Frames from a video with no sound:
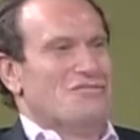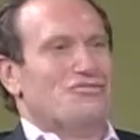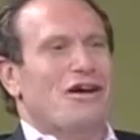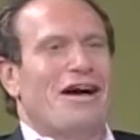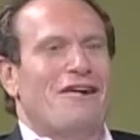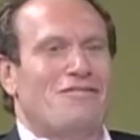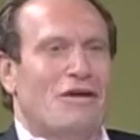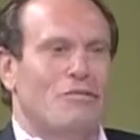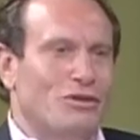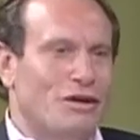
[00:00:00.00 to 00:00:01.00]
to have
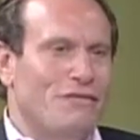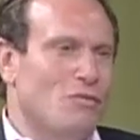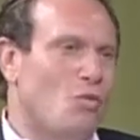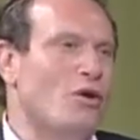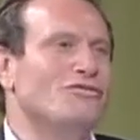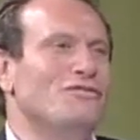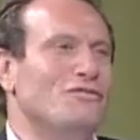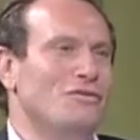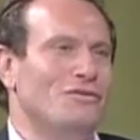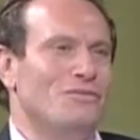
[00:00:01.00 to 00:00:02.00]
them live
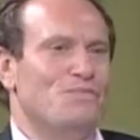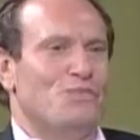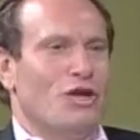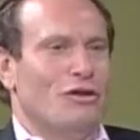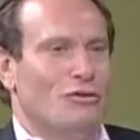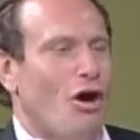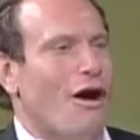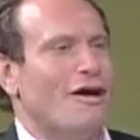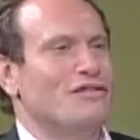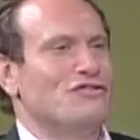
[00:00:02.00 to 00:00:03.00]
wonderful
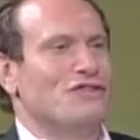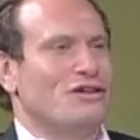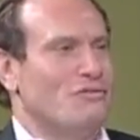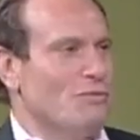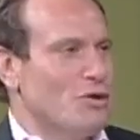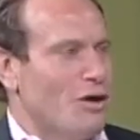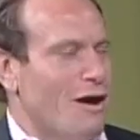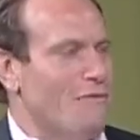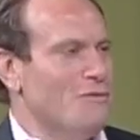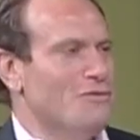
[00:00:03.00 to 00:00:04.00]
lives, to give them the
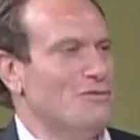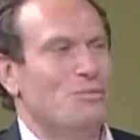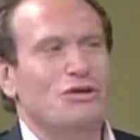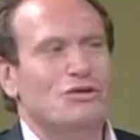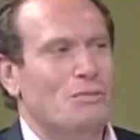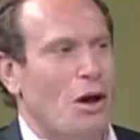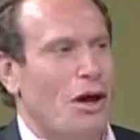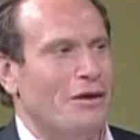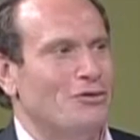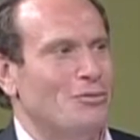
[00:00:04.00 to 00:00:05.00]
confidence, the peace of
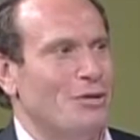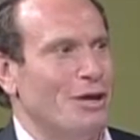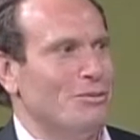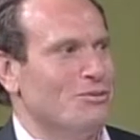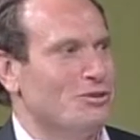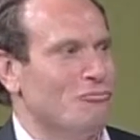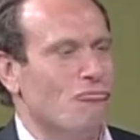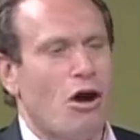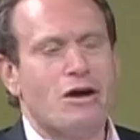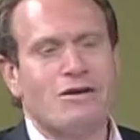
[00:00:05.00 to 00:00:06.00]
mind, to be able to
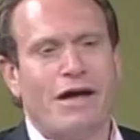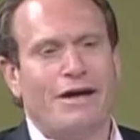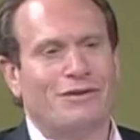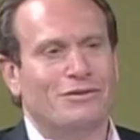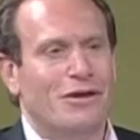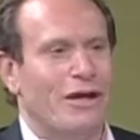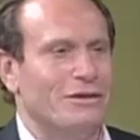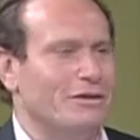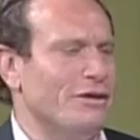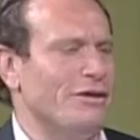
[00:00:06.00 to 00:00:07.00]
run
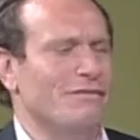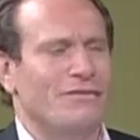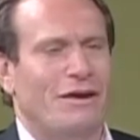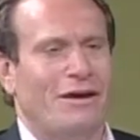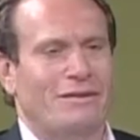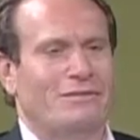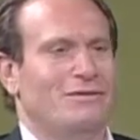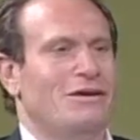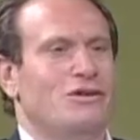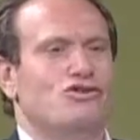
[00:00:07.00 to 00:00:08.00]
and live and
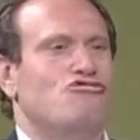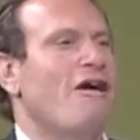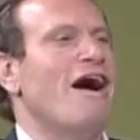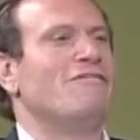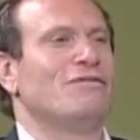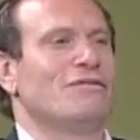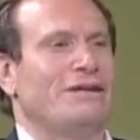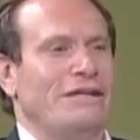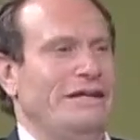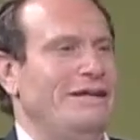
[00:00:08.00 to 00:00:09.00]
travel
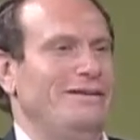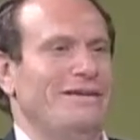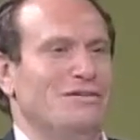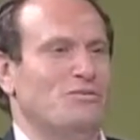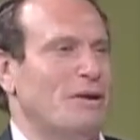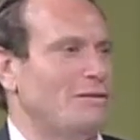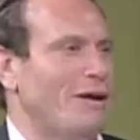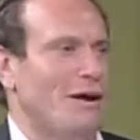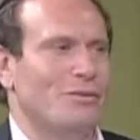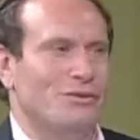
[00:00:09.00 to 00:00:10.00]
and eat and spend
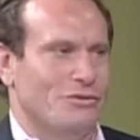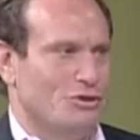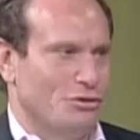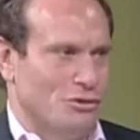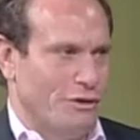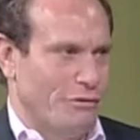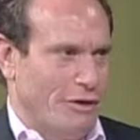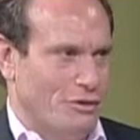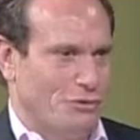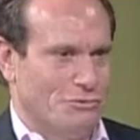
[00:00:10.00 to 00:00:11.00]
time with their children and
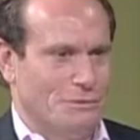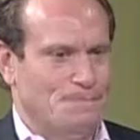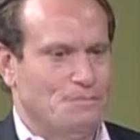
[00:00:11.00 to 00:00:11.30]
grandchildren.